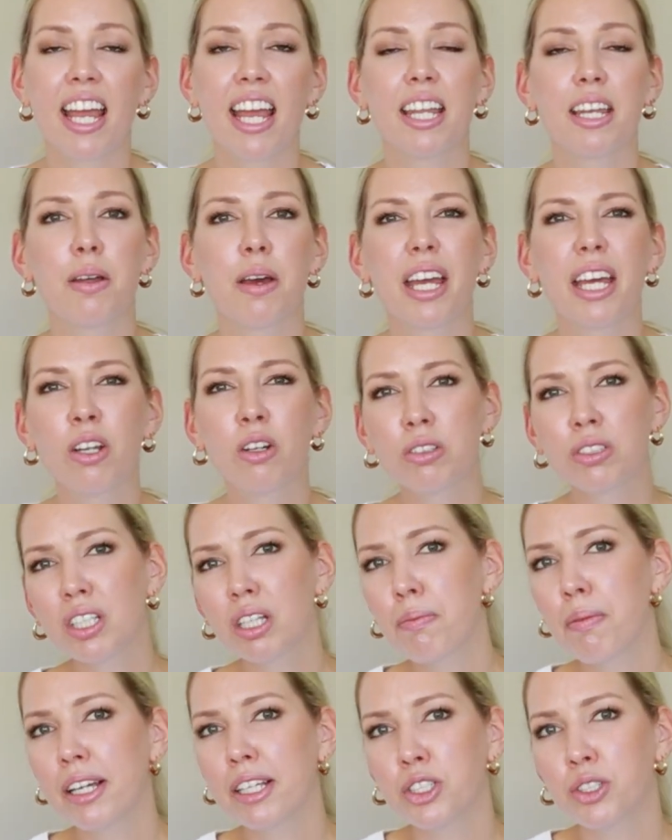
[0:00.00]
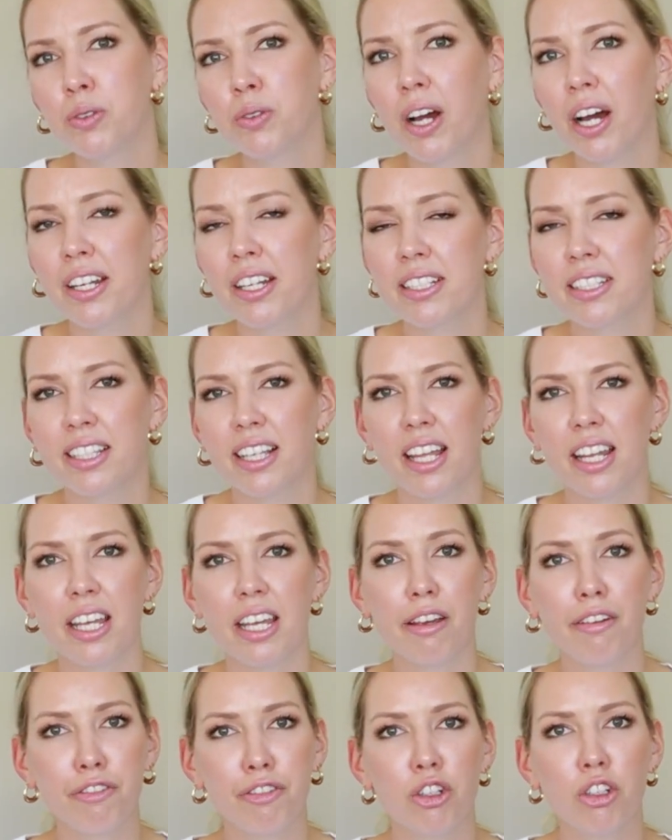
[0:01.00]
and it also makes you understand
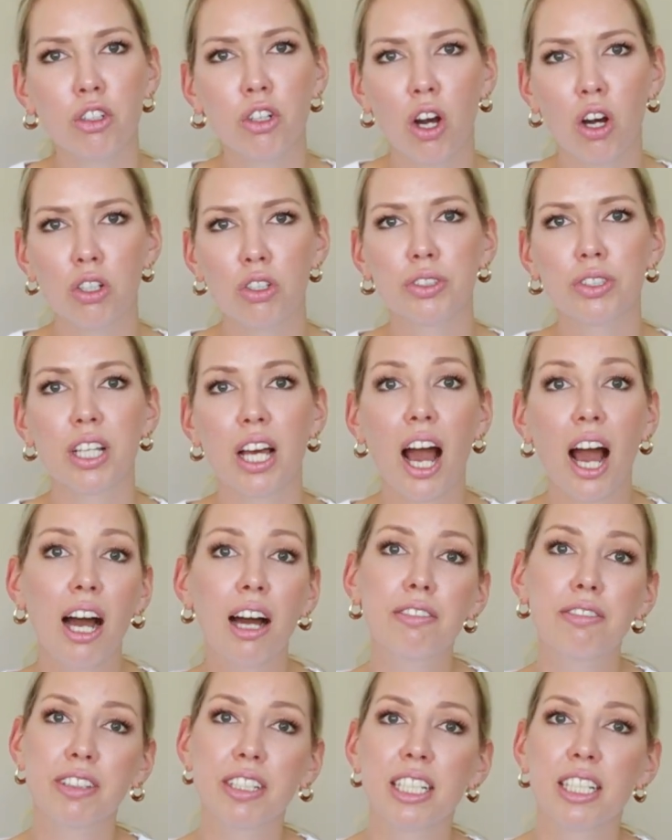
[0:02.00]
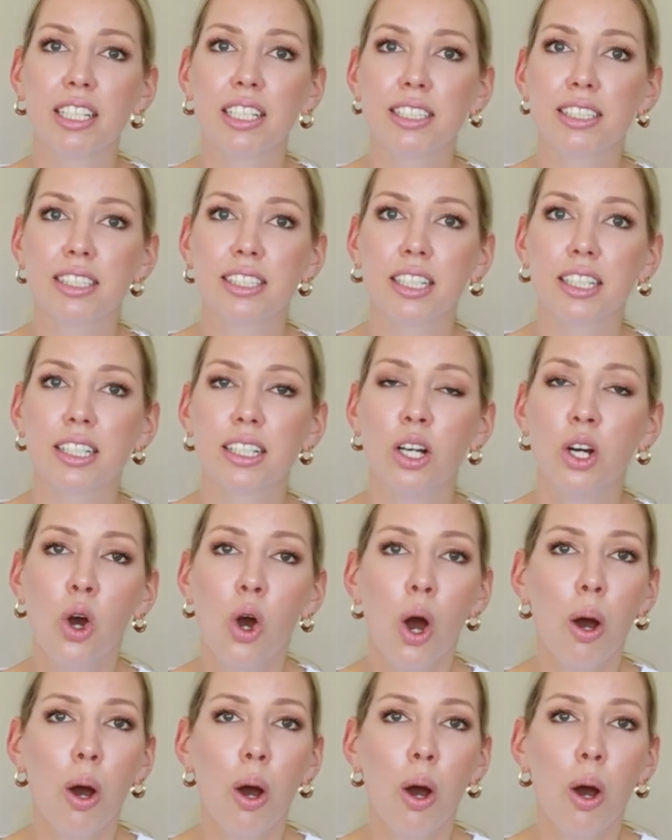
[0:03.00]
if your goals are realistic,